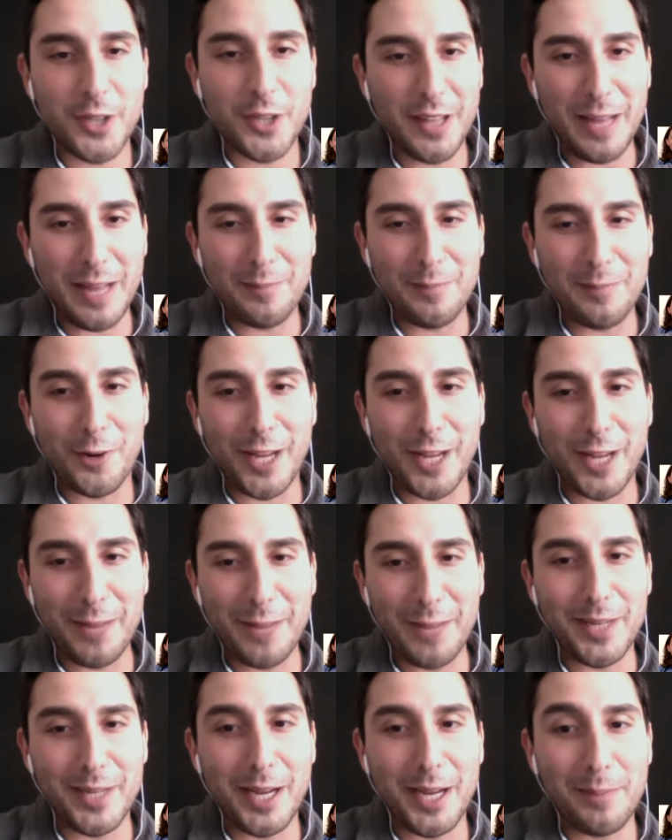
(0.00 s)
call that
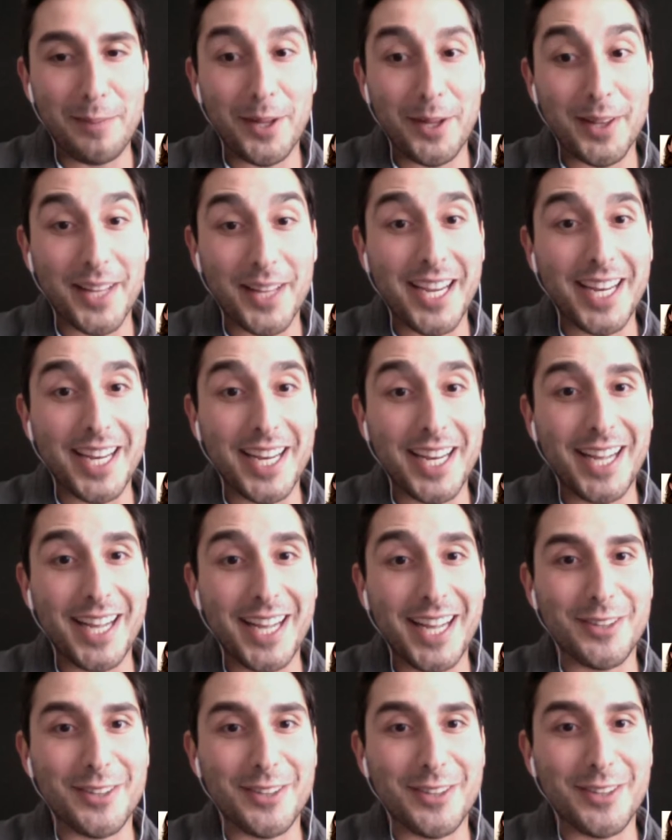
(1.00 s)
morning. I'd been up all night,
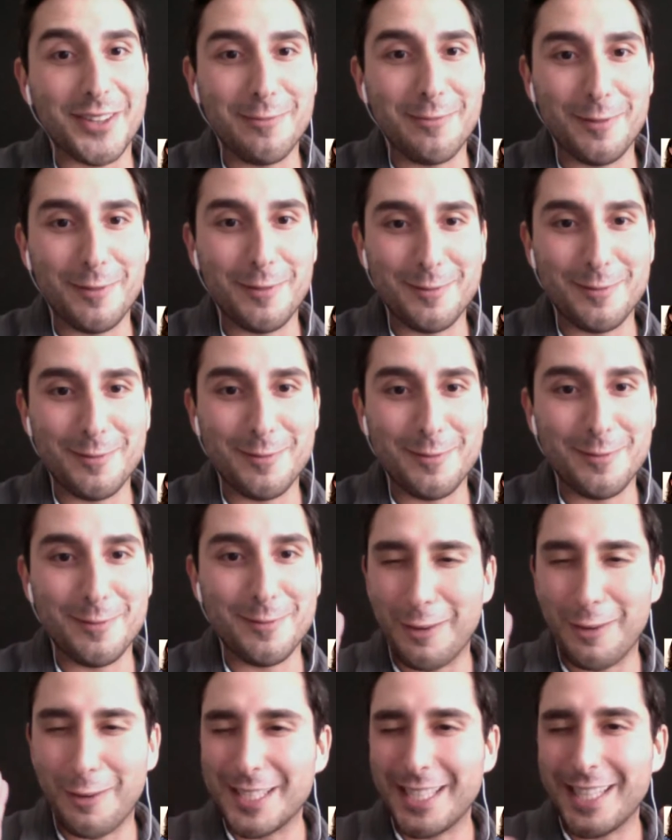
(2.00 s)
and so I
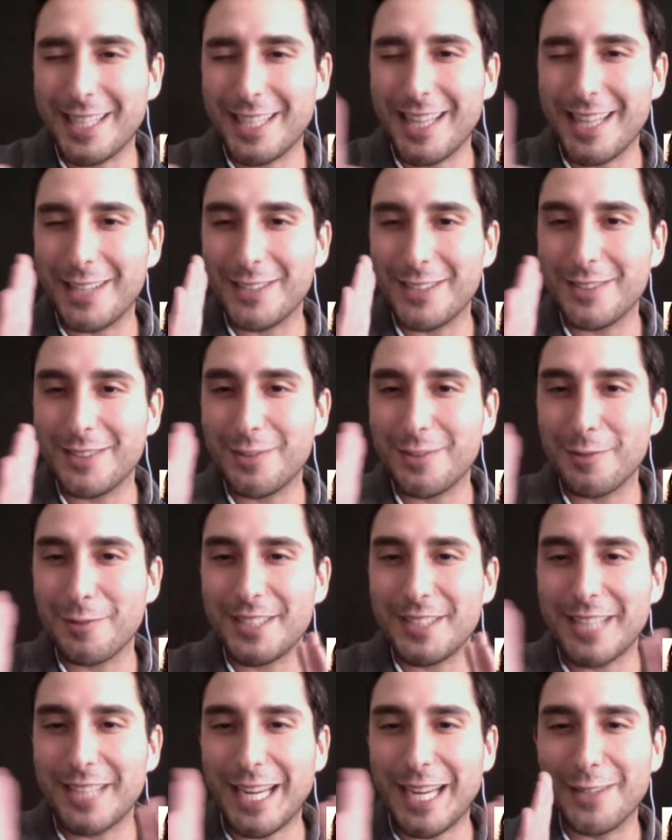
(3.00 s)
was in that
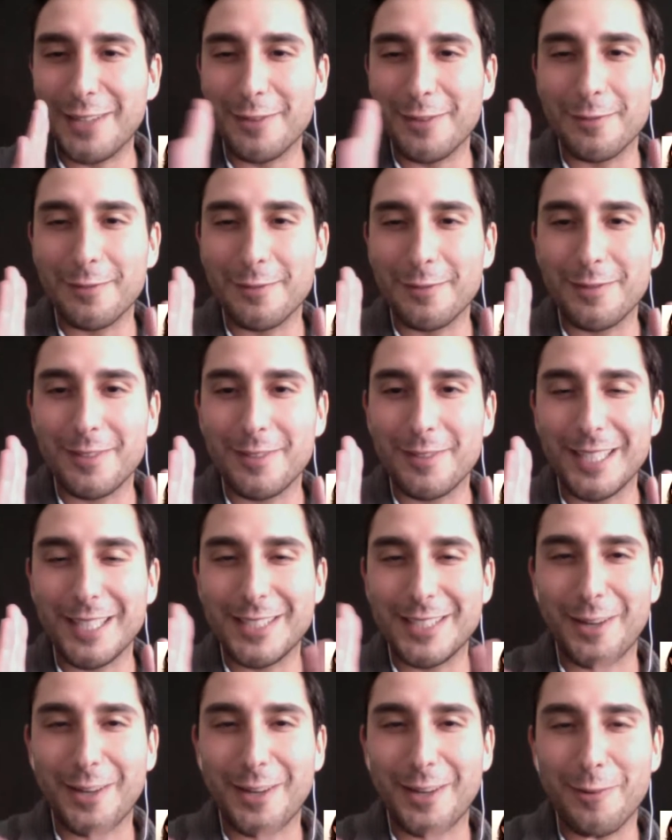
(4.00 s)
state of
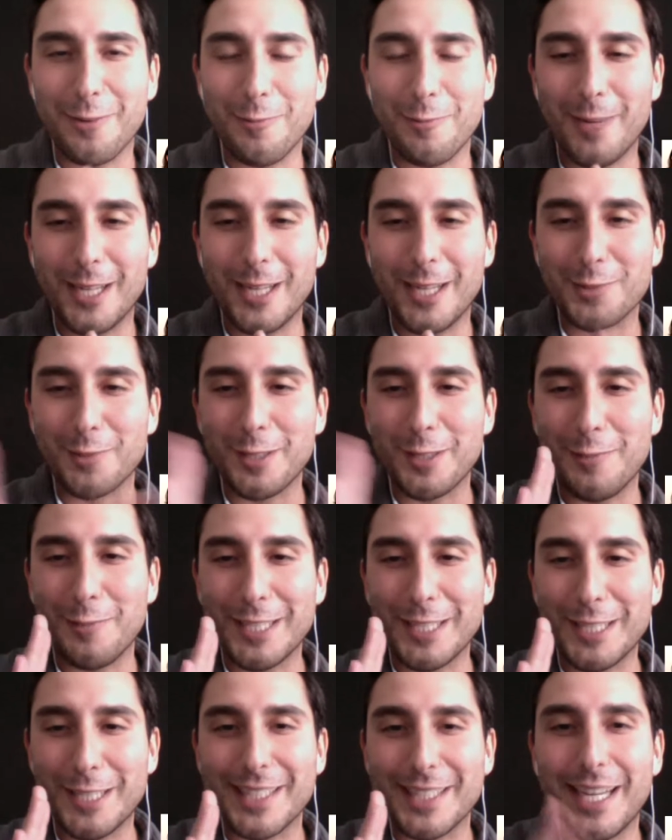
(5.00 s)
what is
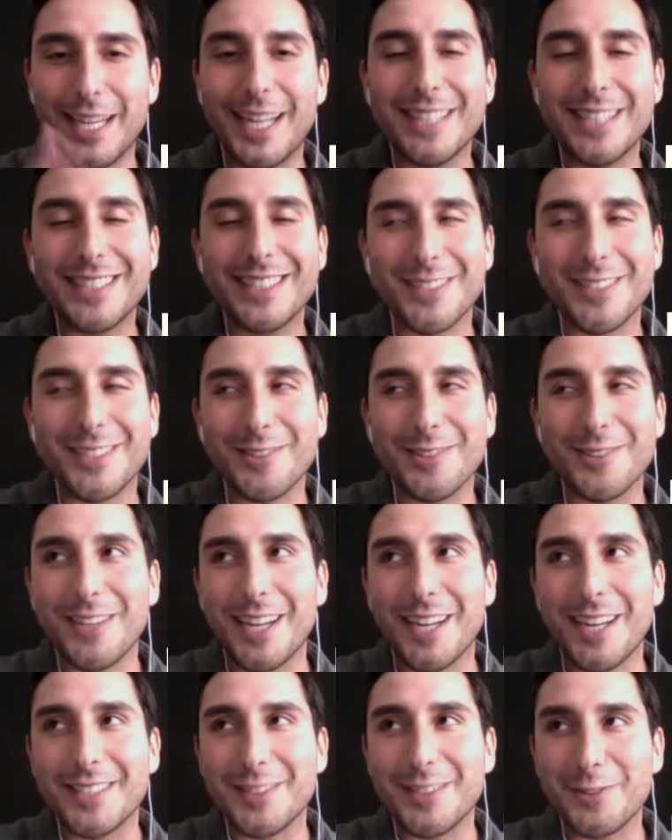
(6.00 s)
real, what is not. So
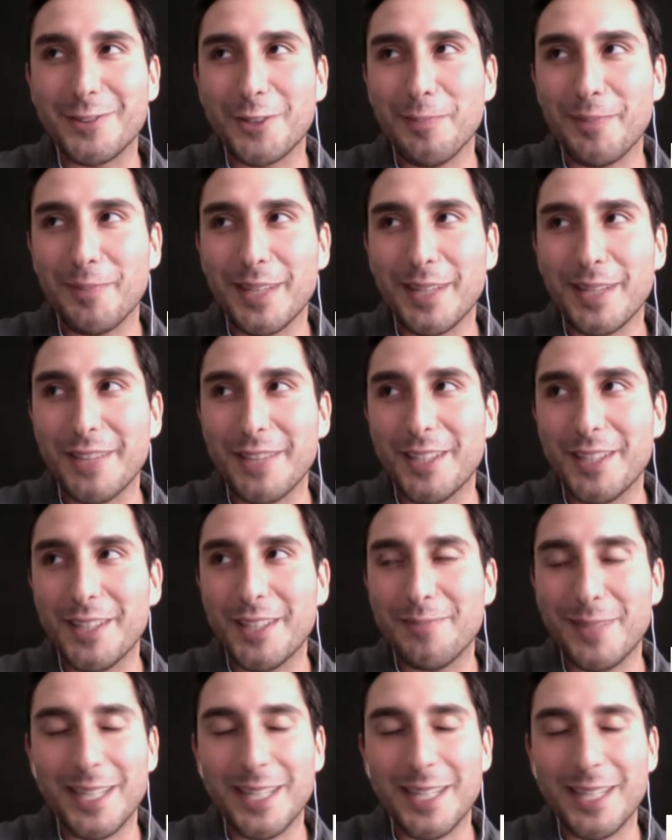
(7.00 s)
I still couldn't believe
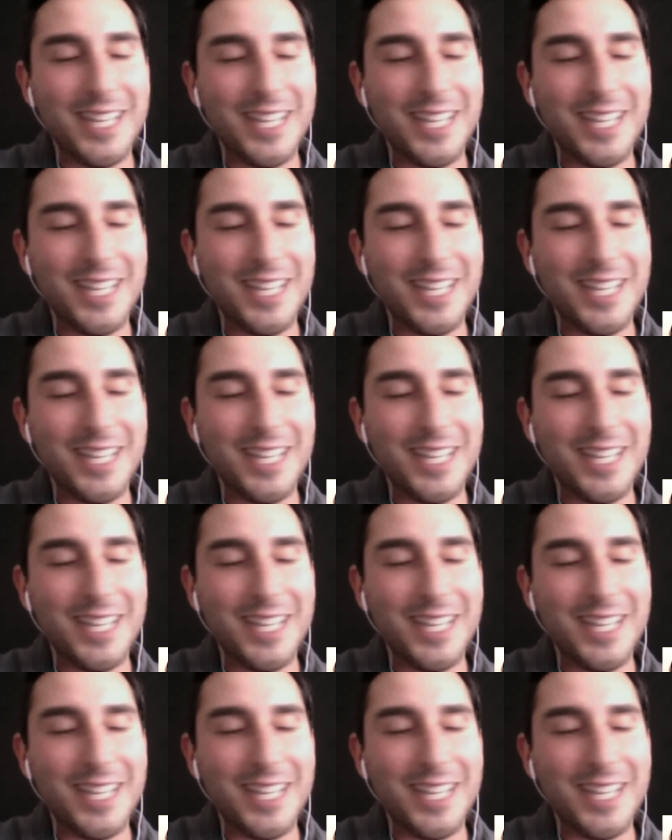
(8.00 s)
it, but